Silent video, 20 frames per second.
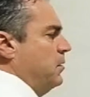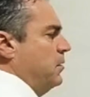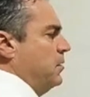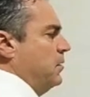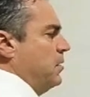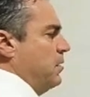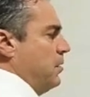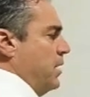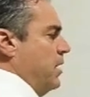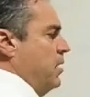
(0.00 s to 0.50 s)

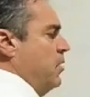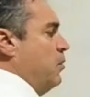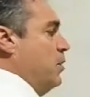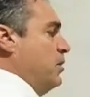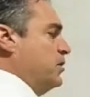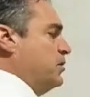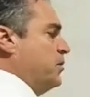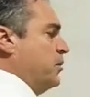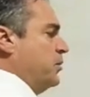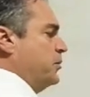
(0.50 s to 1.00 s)
All right? Well,
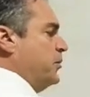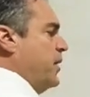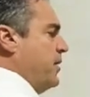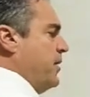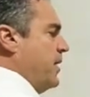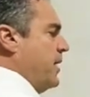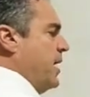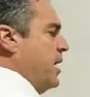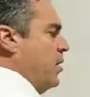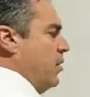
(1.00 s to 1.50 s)
let's multiply
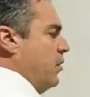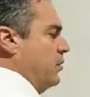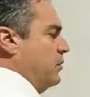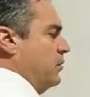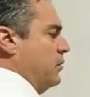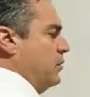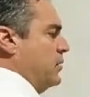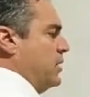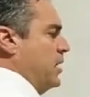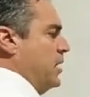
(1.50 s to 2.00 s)
that out.
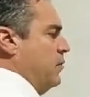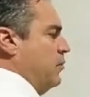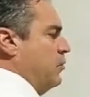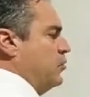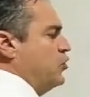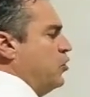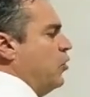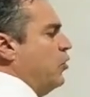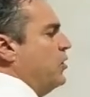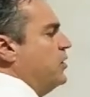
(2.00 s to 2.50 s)
Okay?
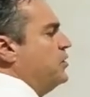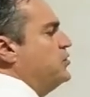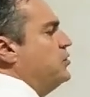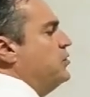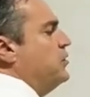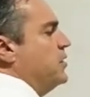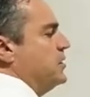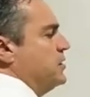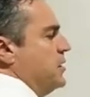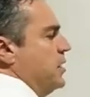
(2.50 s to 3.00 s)
So let's do
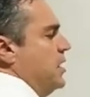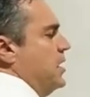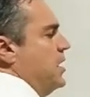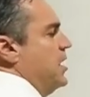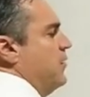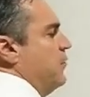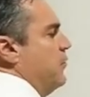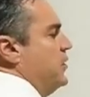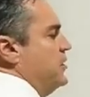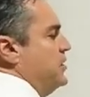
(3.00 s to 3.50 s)
this.
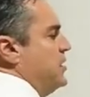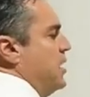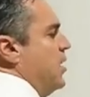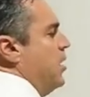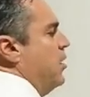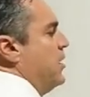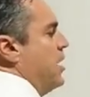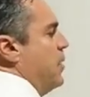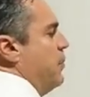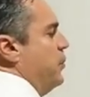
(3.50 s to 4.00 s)
If we say, oh
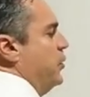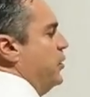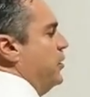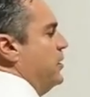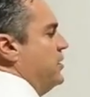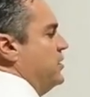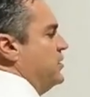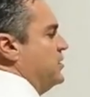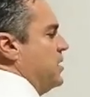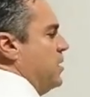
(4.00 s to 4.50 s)
yeah, put it in
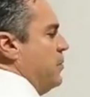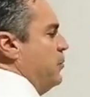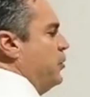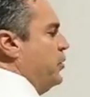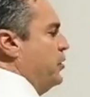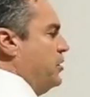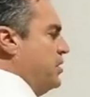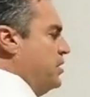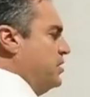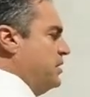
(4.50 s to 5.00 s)
a sum, put
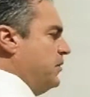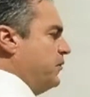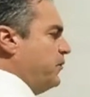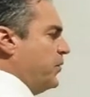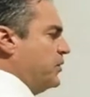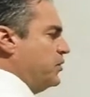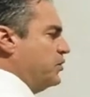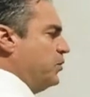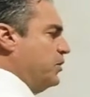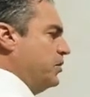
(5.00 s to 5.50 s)
it in a
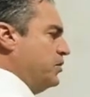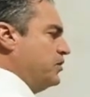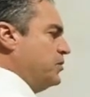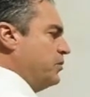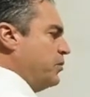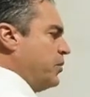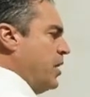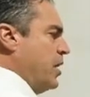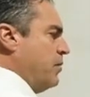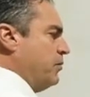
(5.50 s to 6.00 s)
difference, well, here's the
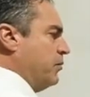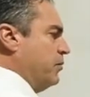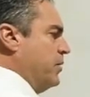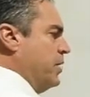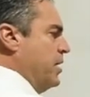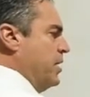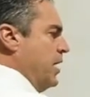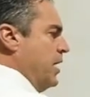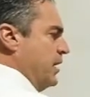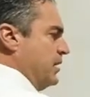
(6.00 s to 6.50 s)
problem.
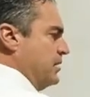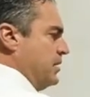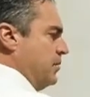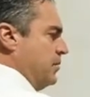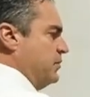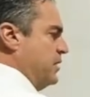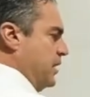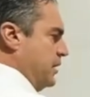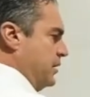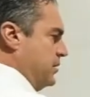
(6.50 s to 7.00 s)
X times
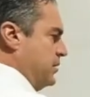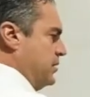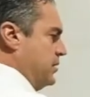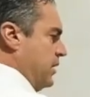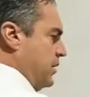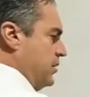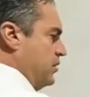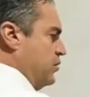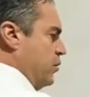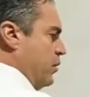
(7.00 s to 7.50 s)
x is
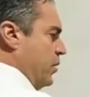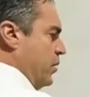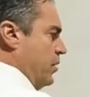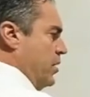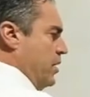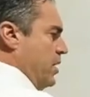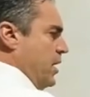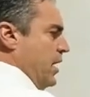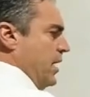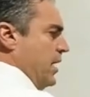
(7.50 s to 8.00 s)
x squared.
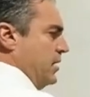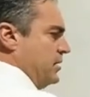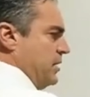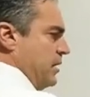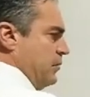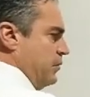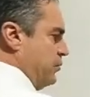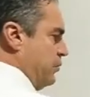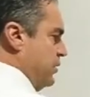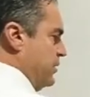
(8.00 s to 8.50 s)
X
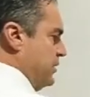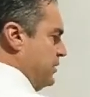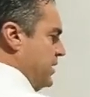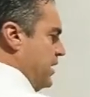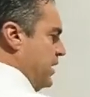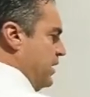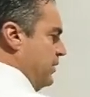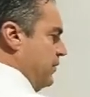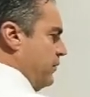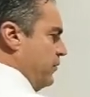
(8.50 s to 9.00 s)
times 3 is
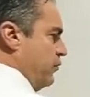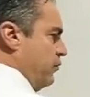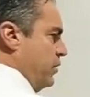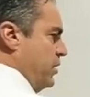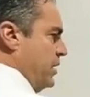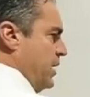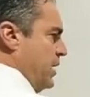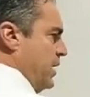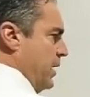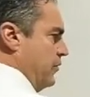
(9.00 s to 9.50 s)
negative
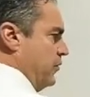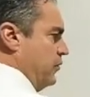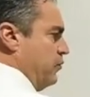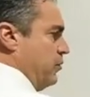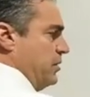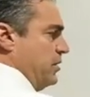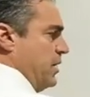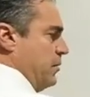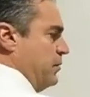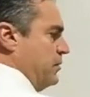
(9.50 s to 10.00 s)
3x. 3
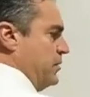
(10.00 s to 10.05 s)
times